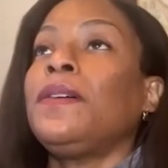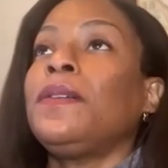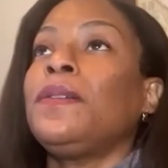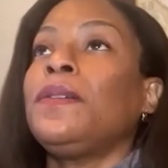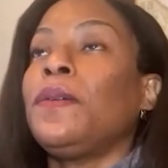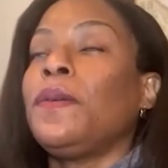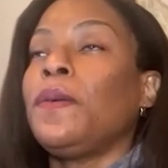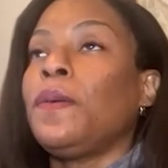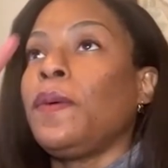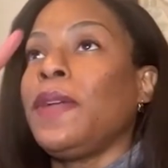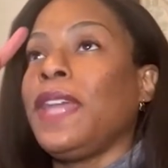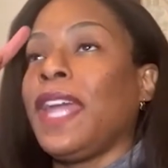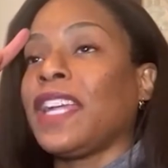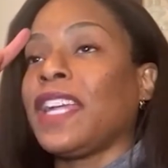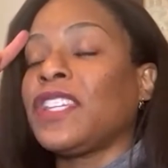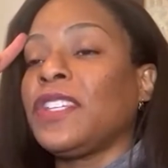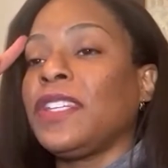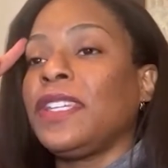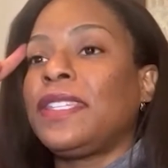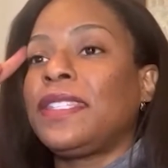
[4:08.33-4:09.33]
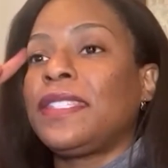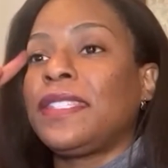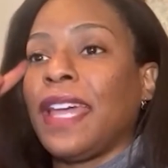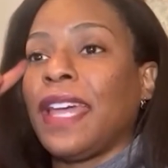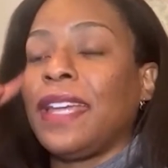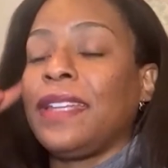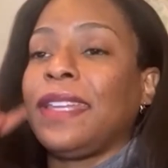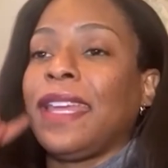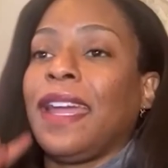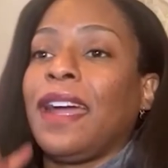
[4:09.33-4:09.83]
Well, we actually
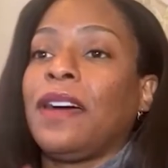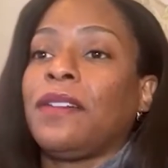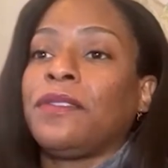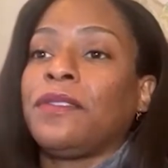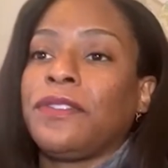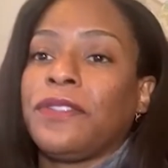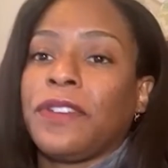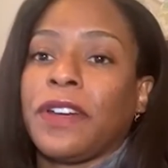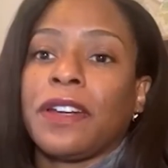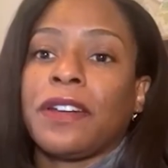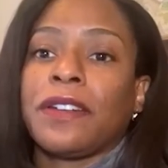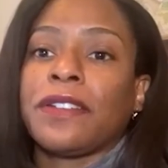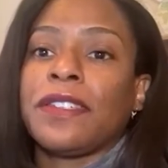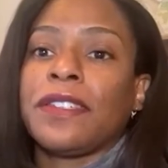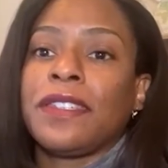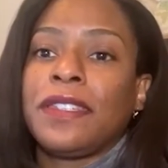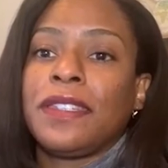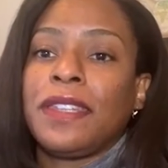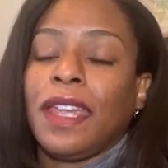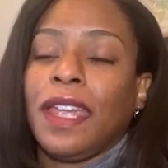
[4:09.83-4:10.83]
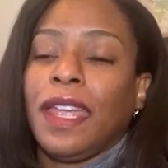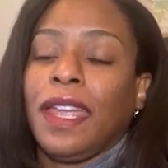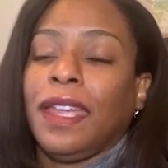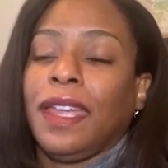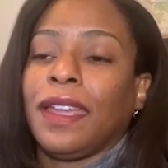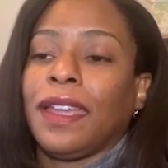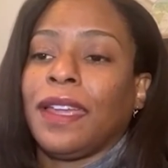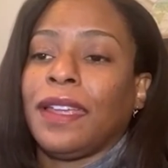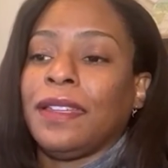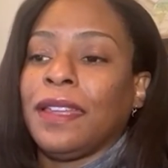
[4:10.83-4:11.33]
sat down first
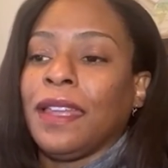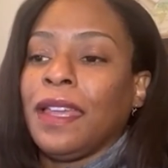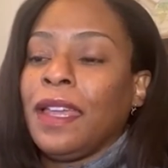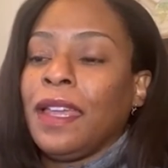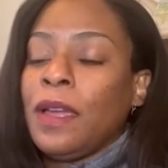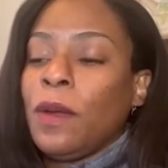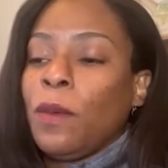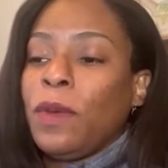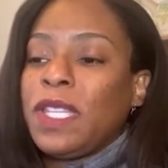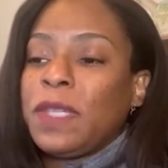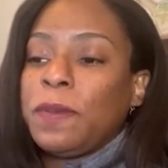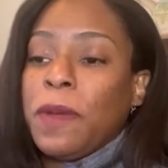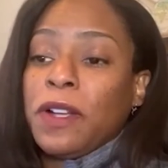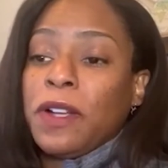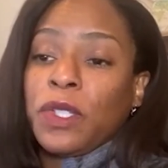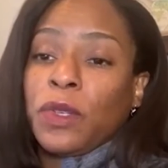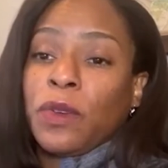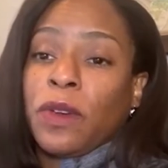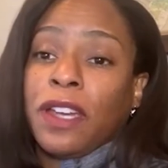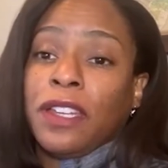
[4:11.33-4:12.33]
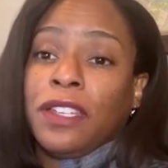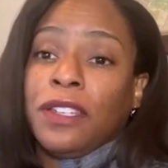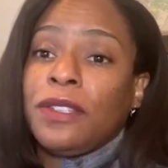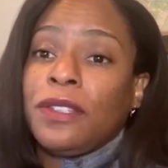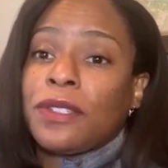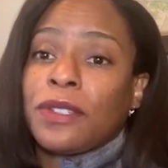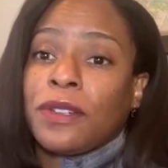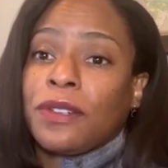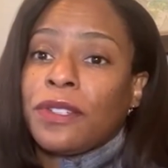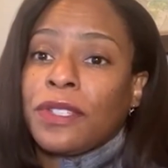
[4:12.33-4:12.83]
and we spoke to our
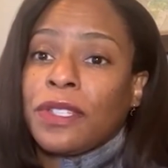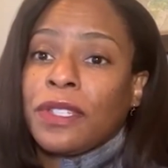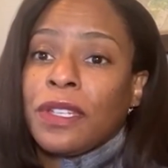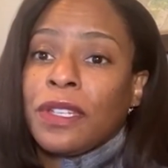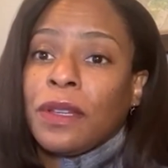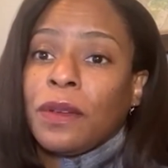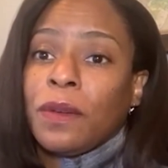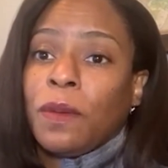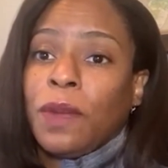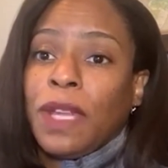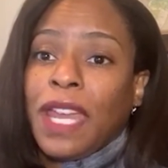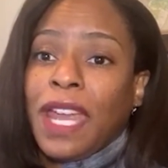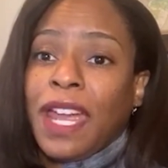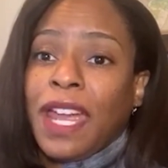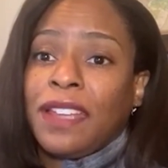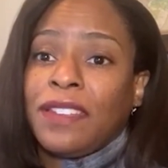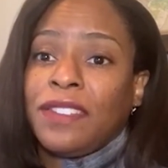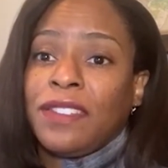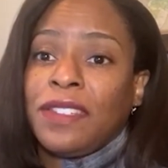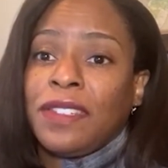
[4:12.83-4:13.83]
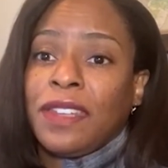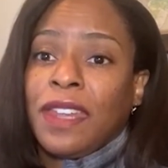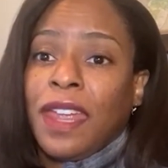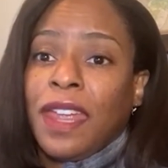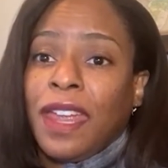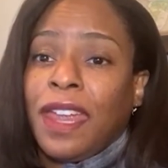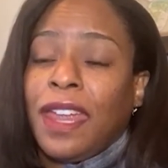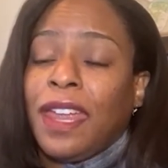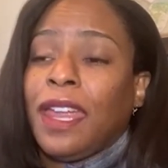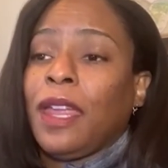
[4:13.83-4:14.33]
users. We asked,
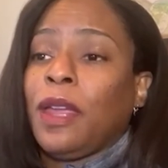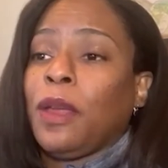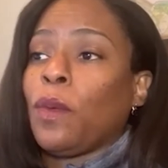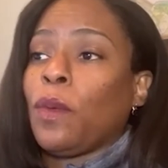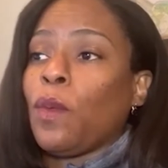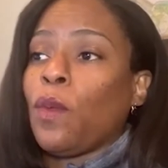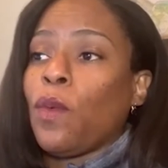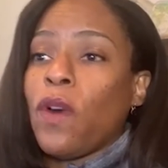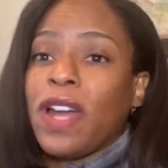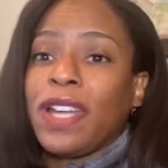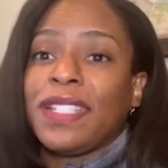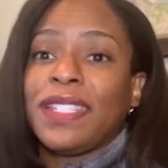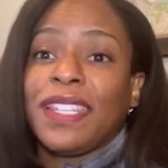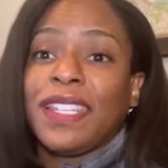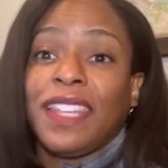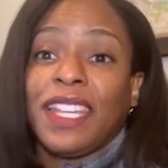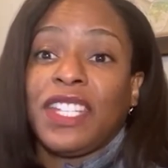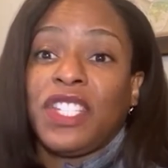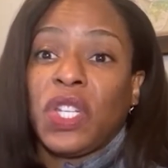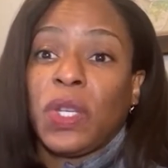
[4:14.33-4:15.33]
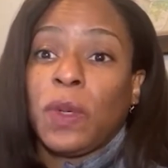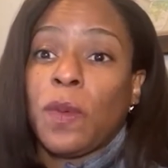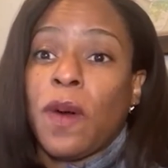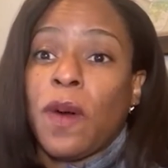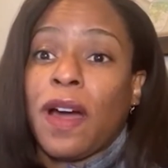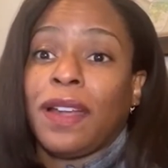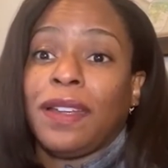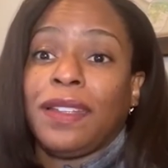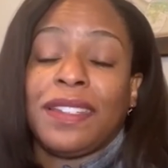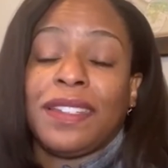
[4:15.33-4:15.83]
hey, what is it that you
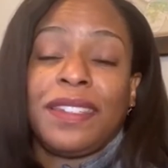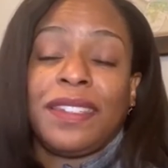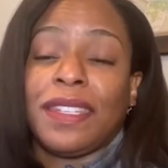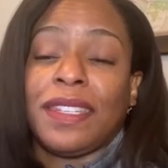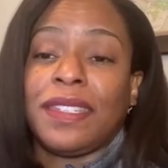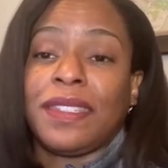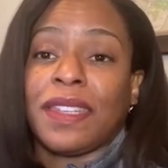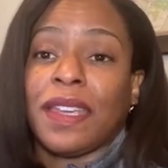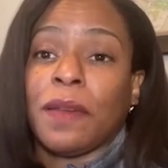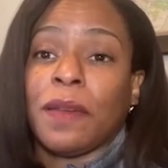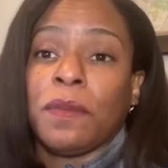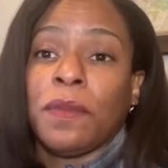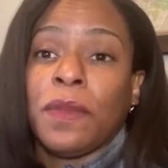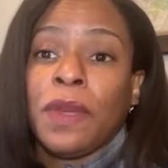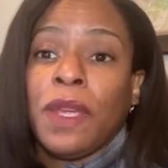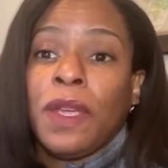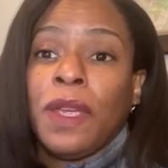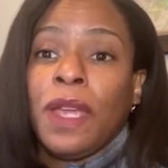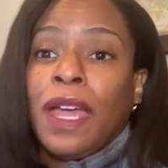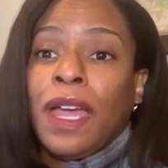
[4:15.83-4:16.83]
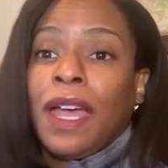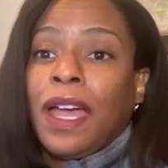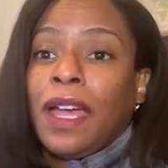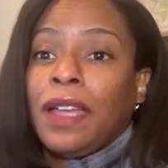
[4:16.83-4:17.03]
want in the system?